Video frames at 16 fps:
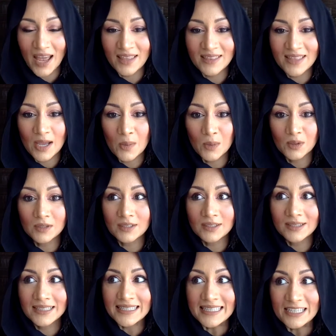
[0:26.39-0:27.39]
and they will
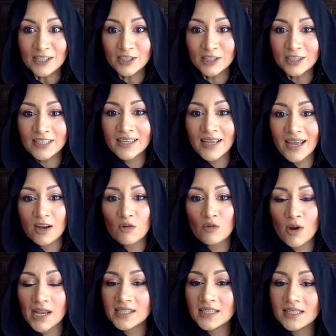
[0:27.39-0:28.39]
eagerly and
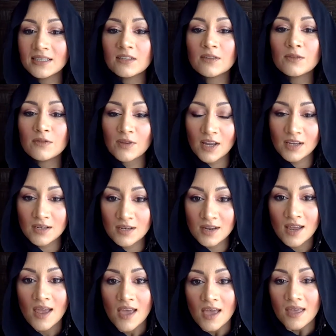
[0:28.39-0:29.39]
readily defend
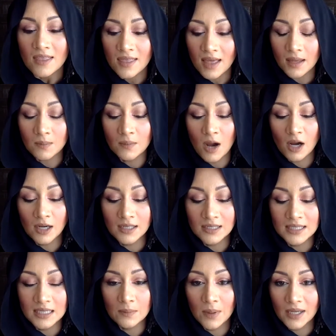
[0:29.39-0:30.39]
that
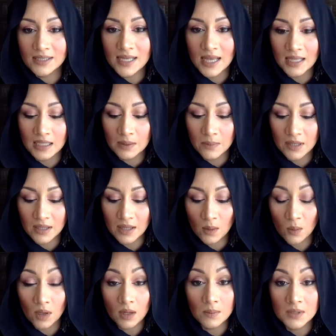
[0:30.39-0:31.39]
marketing by telling me that
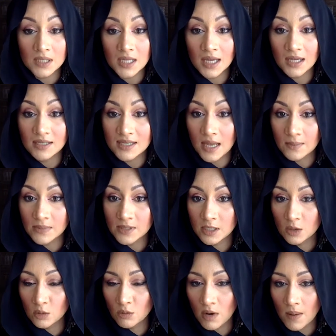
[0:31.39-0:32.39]
what I'm saying is
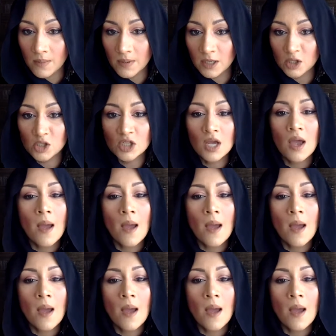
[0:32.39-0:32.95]
absolute rubbish.